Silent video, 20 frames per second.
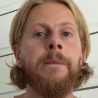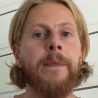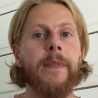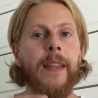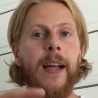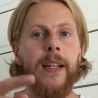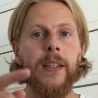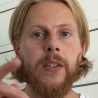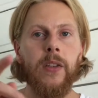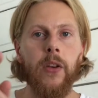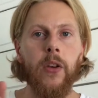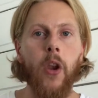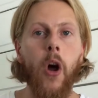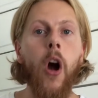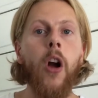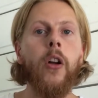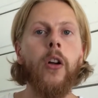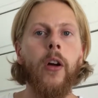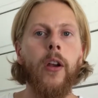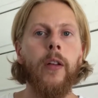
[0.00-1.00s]
That's a
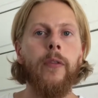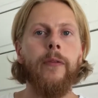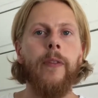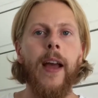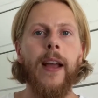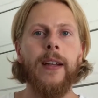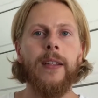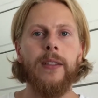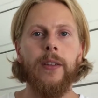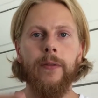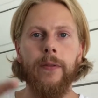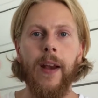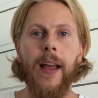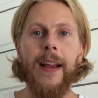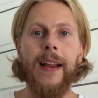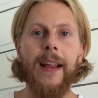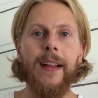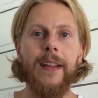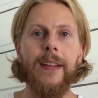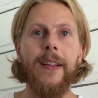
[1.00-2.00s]
knock-on effect of
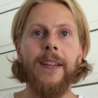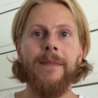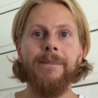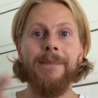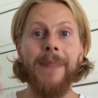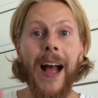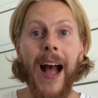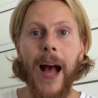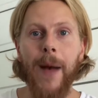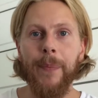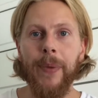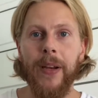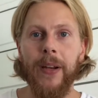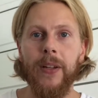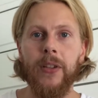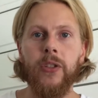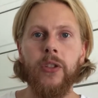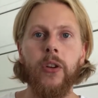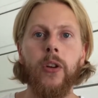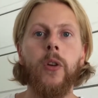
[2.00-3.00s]
like
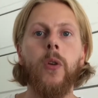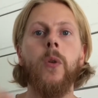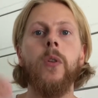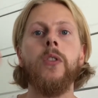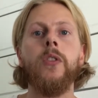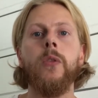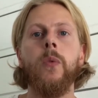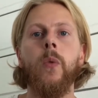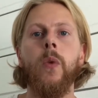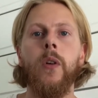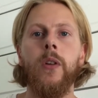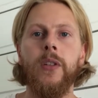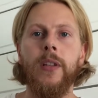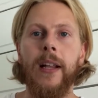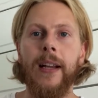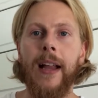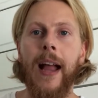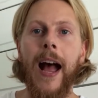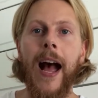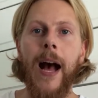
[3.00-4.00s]
happiness. You're going towards
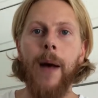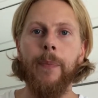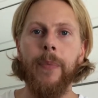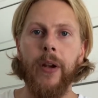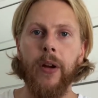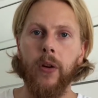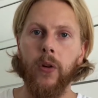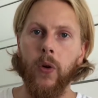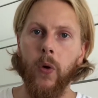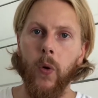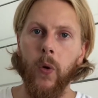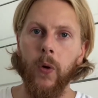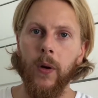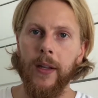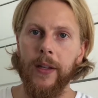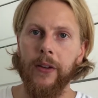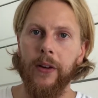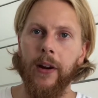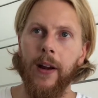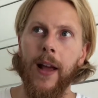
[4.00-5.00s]
like a happier goal
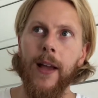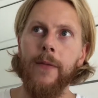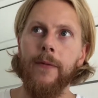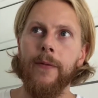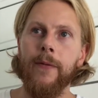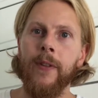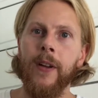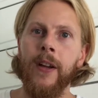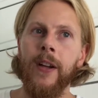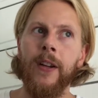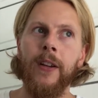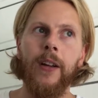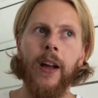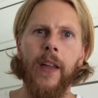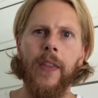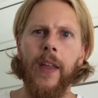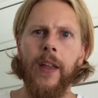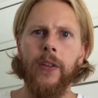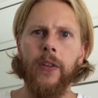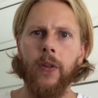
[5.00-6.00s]
in your life,
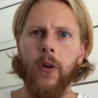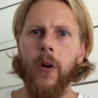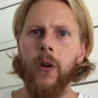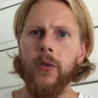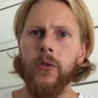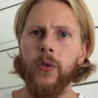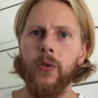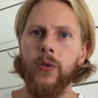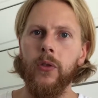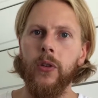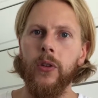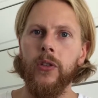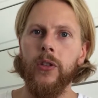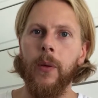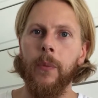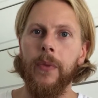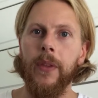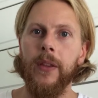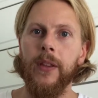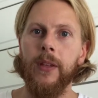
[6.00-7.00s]
and then you're also doing
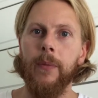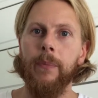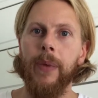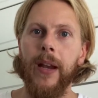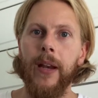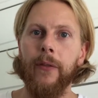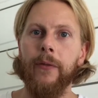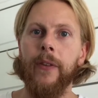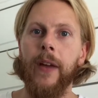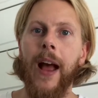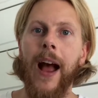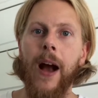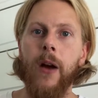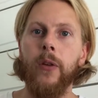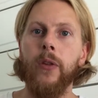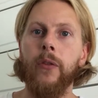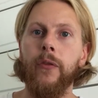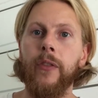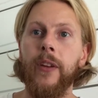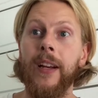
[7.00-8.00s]
something to benefit how
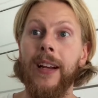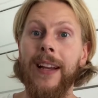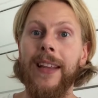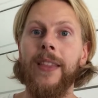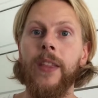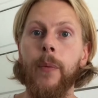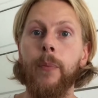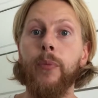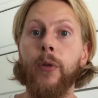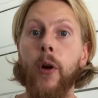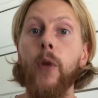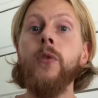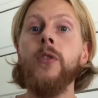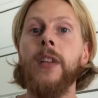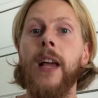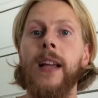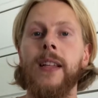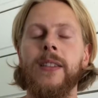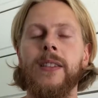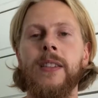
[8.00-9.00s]
you feel in the
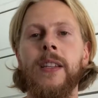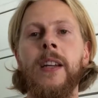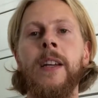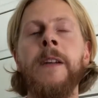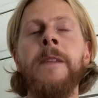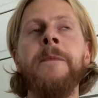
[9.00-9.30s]
process.